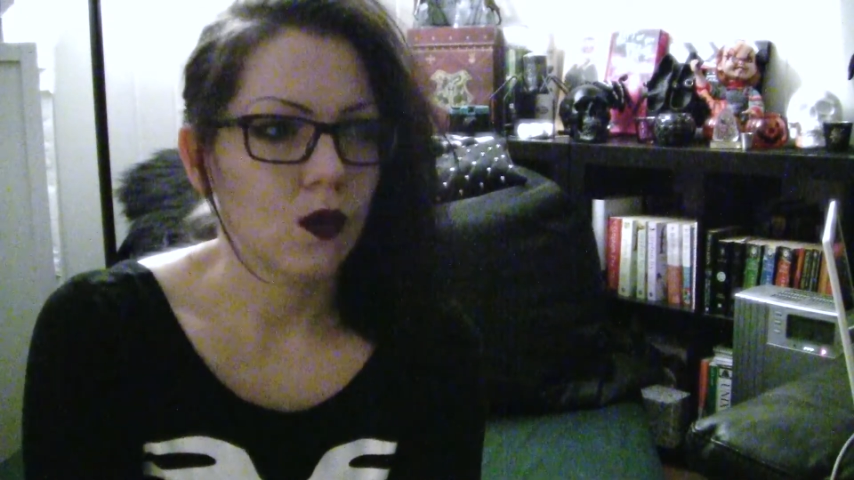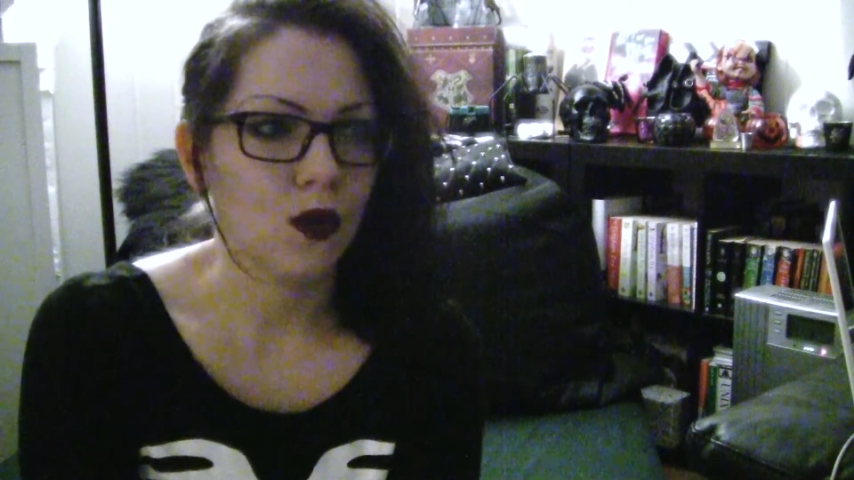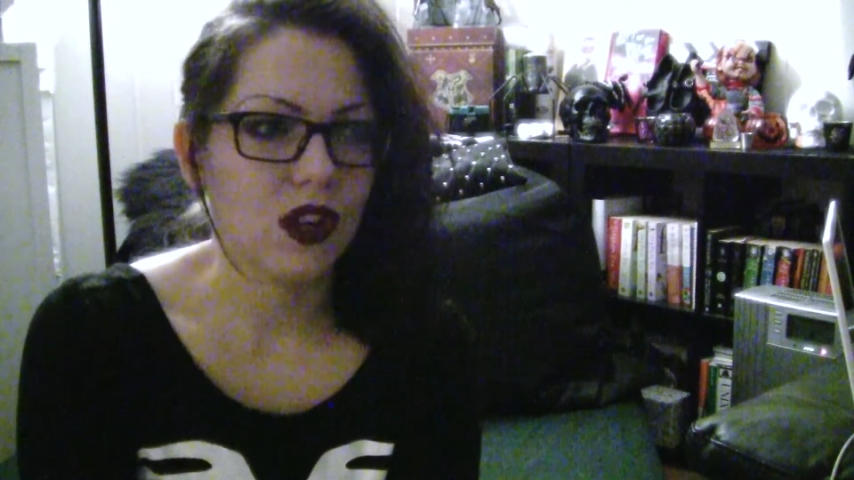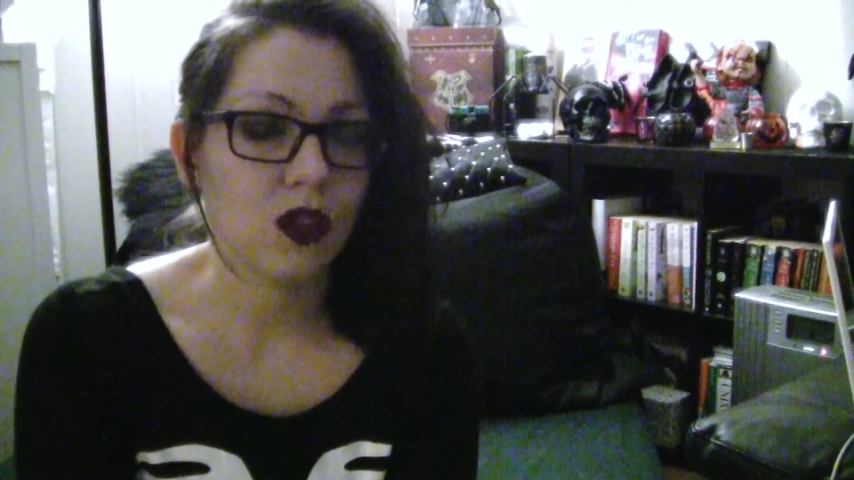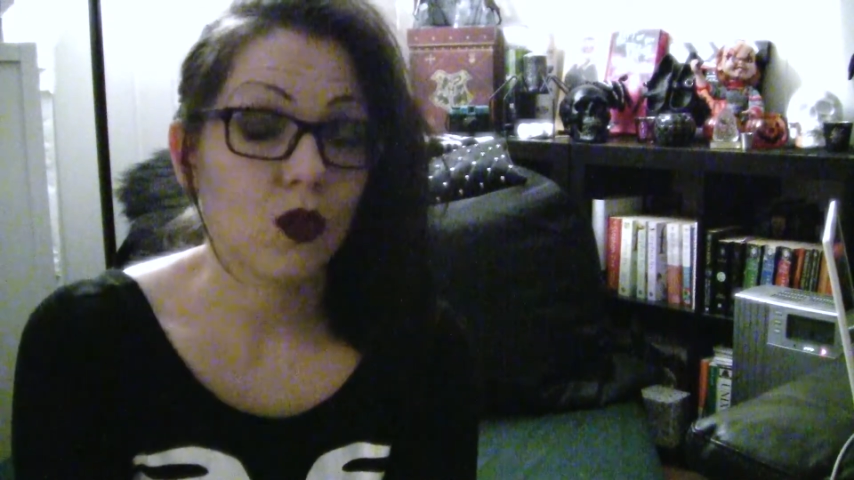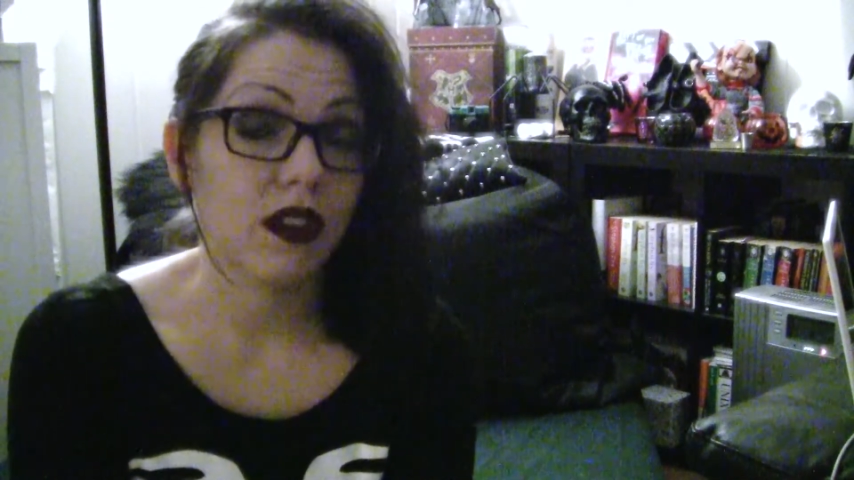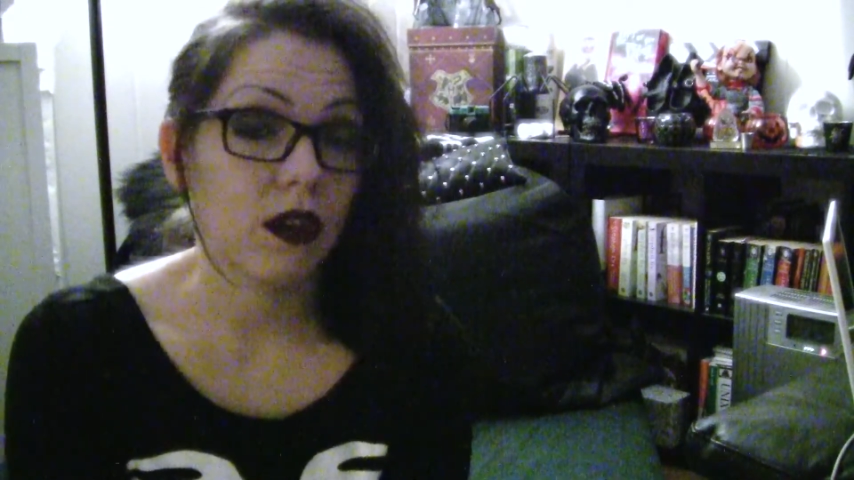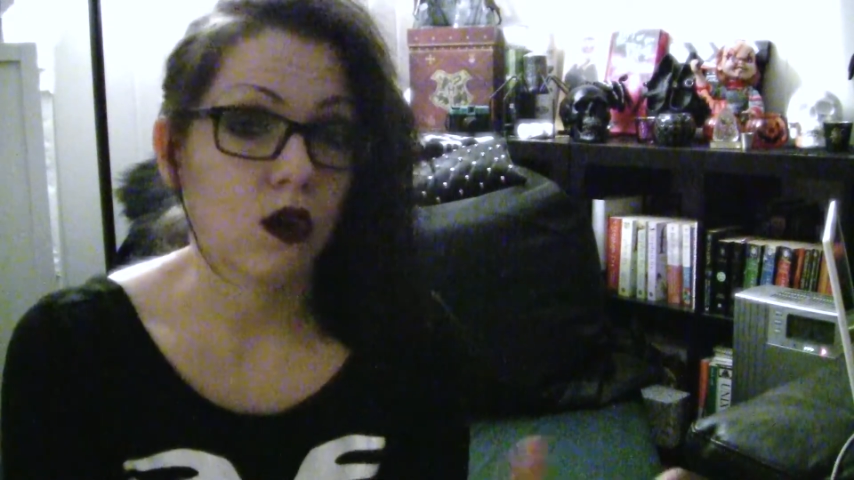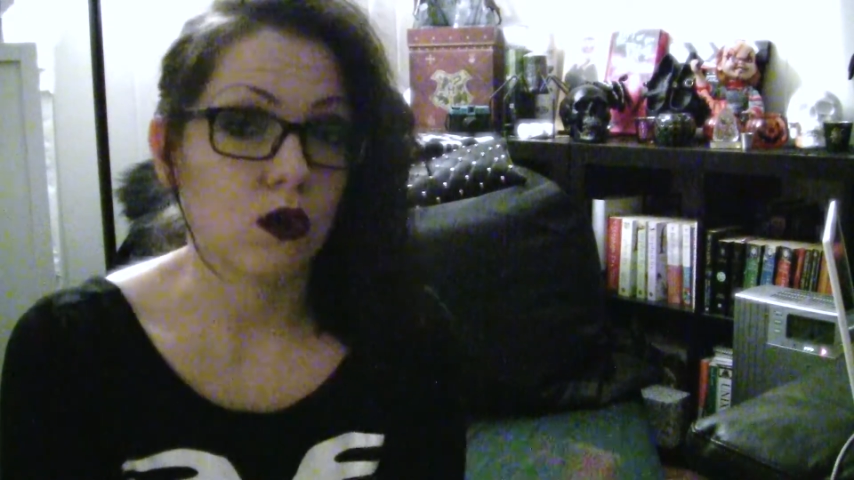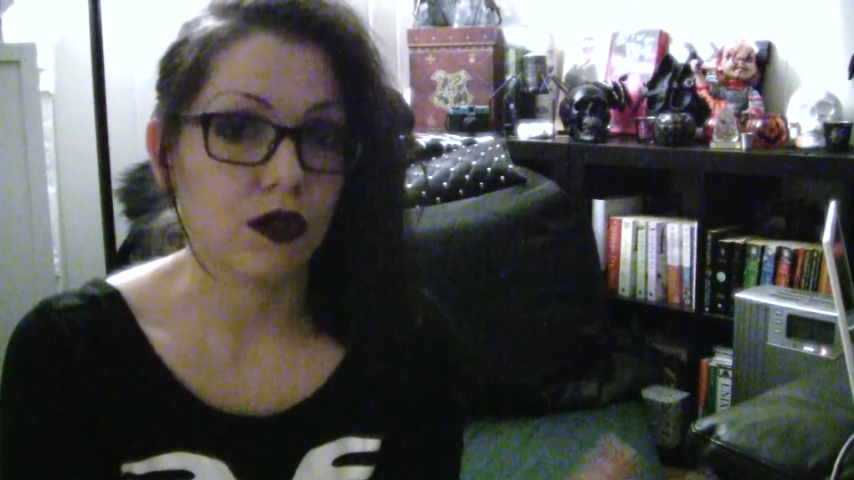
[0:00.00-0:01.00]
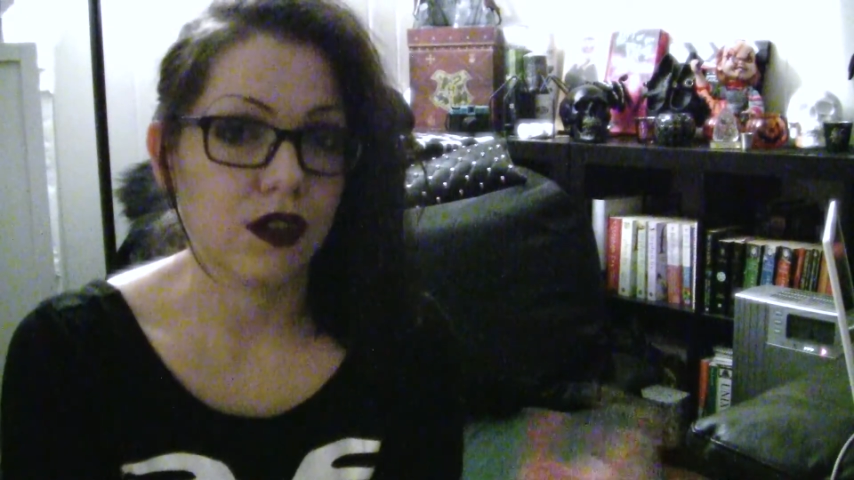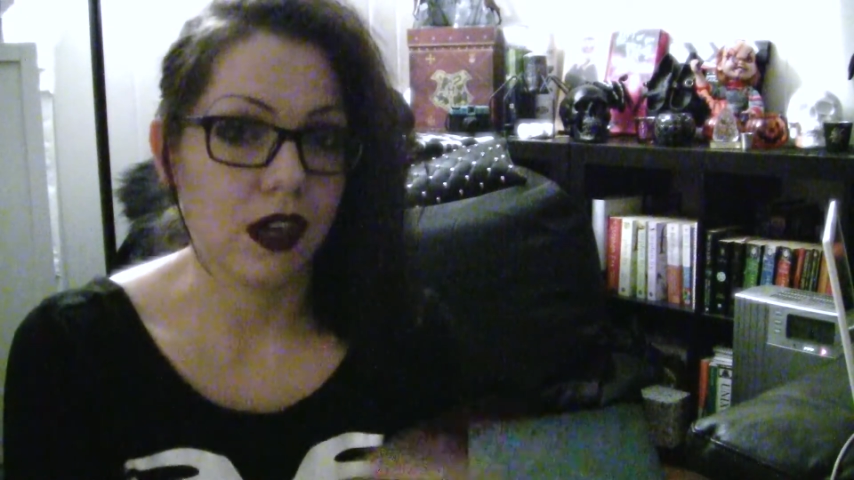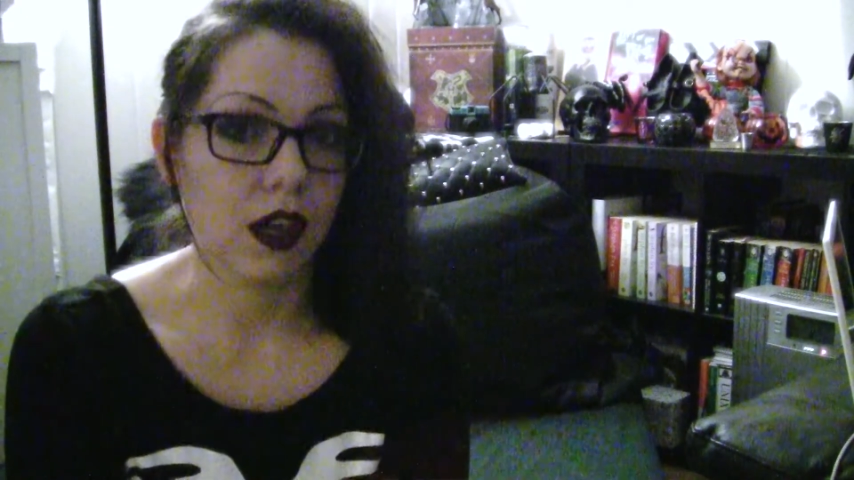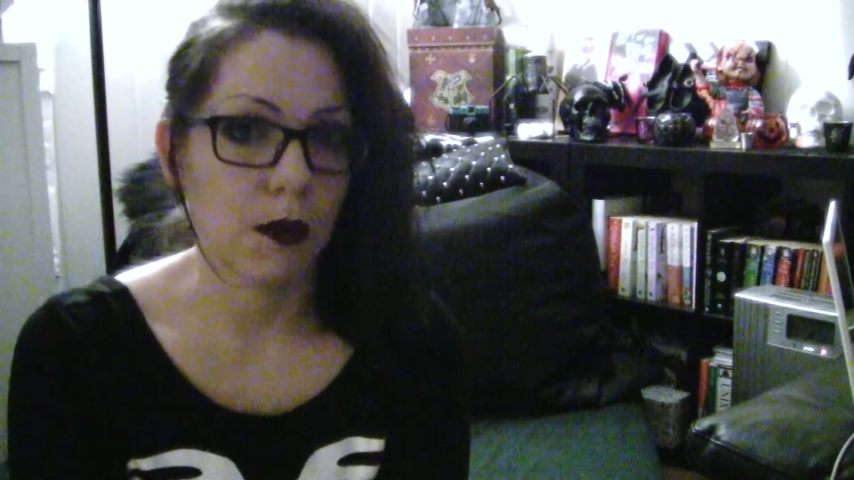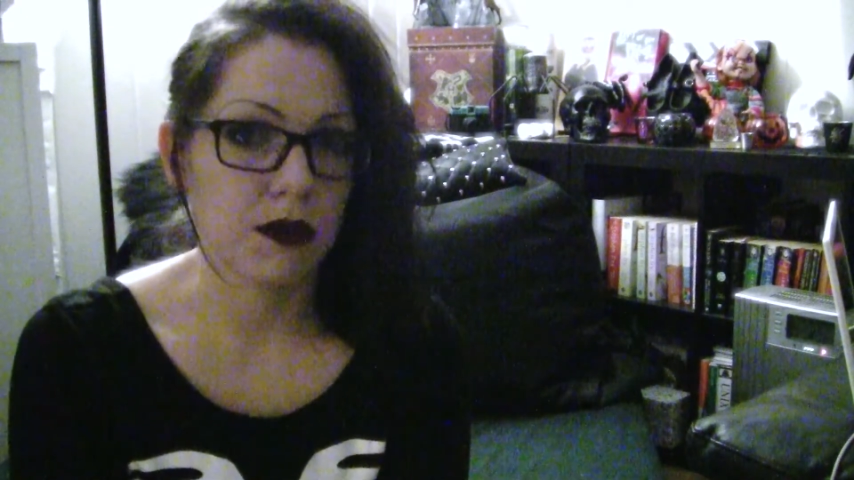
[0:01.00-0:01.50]
which is where the horror
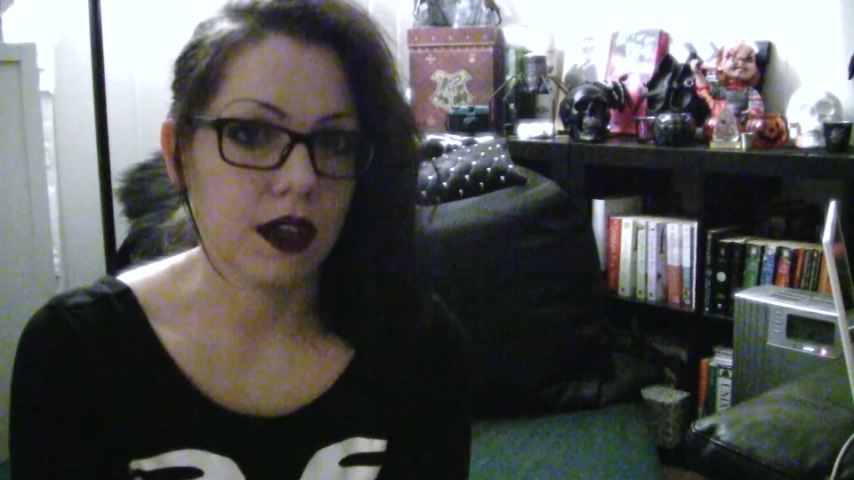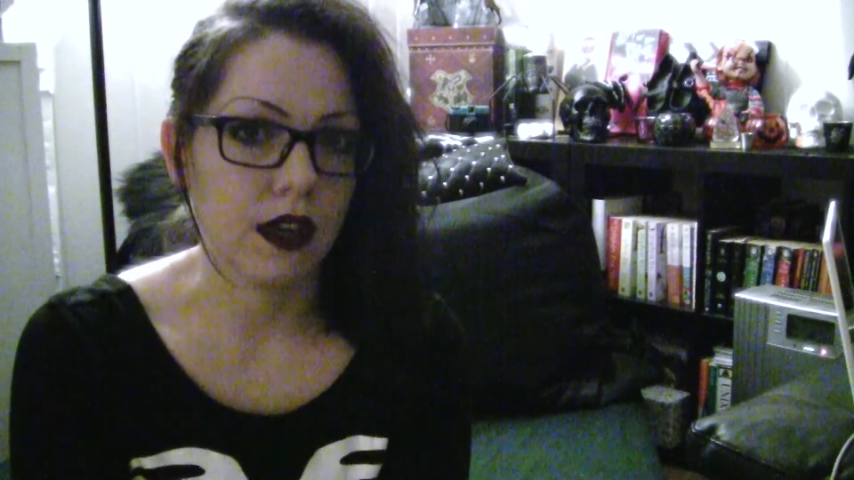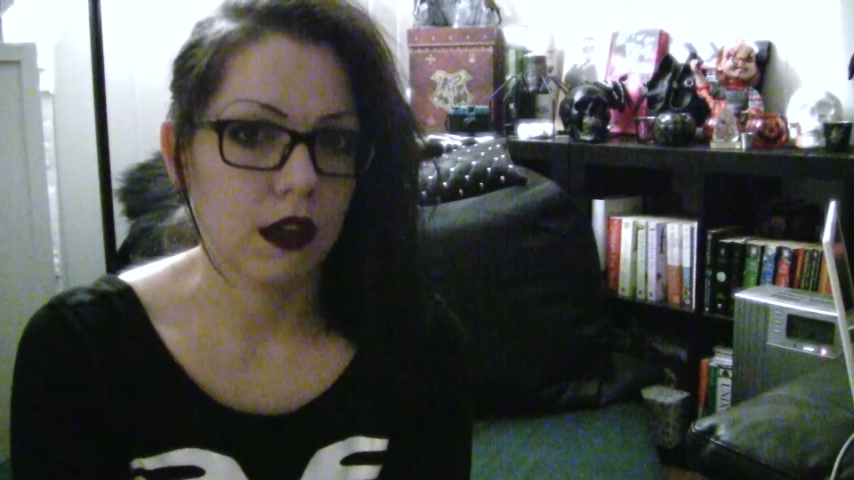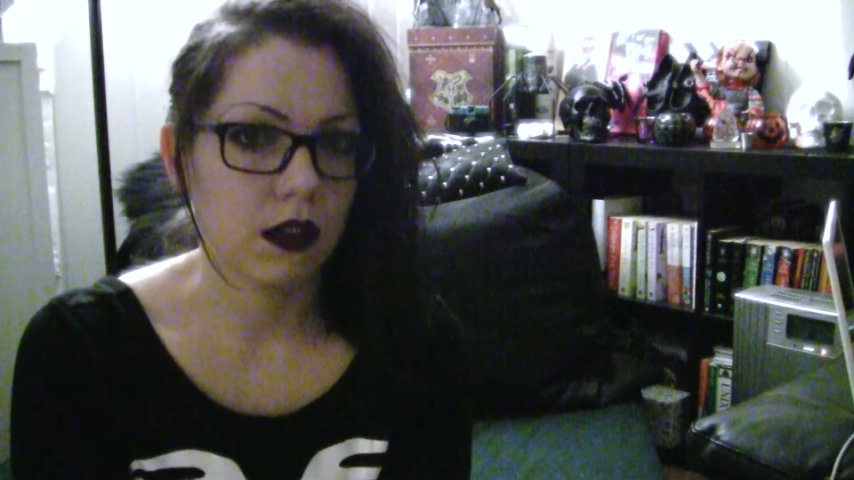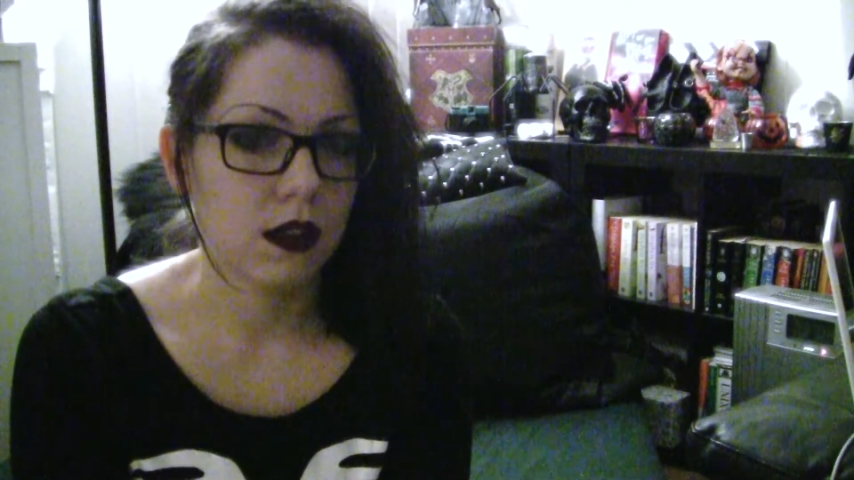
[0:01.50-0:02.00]
thing comes in.